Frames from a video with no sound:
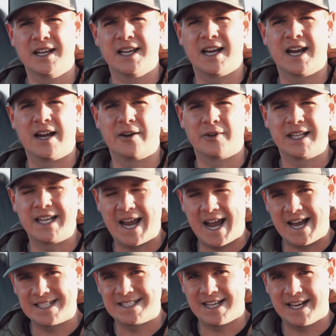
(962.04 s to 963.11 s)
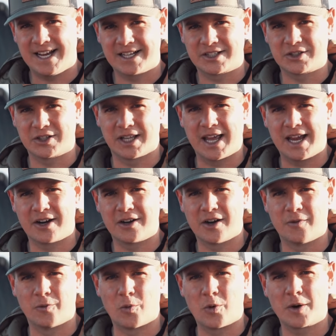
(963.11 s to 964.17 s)
Uh, it really adds that extra layer
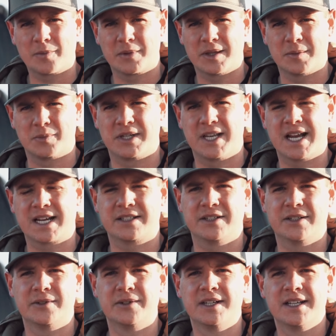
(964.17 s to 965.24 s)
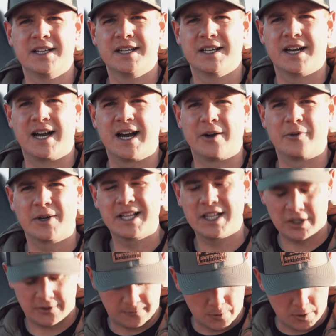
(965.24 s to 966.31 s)
of warmth and protects you. I uh, really
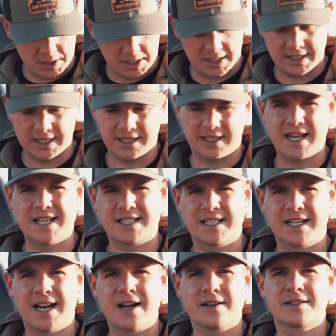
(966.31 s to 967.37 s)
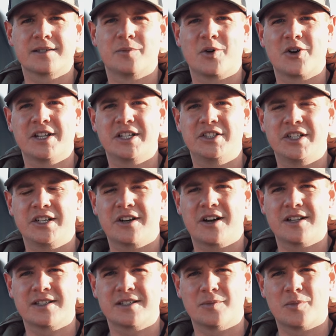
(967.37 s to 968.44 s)
look forward to, to testing it out some more this year
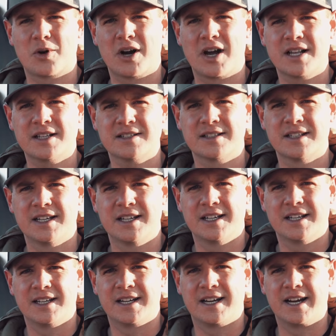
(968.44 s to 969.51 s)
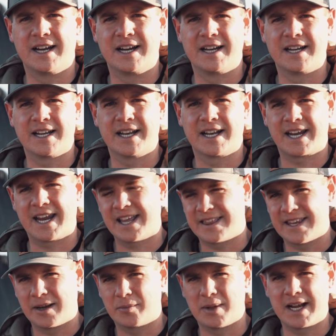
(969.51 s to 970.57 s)
on some more hunts, uh, and I can't
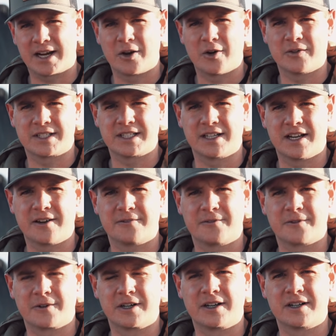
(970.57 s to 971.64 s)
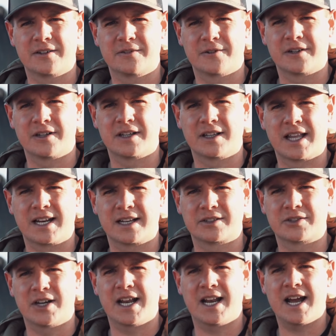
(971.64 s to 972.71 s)
thank Black Ovis enough for, for letting us
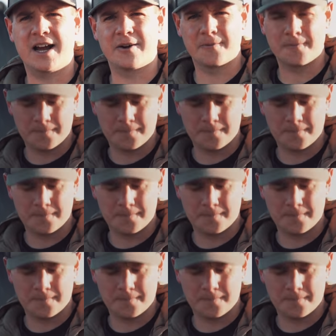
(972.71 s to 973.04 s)
try it out.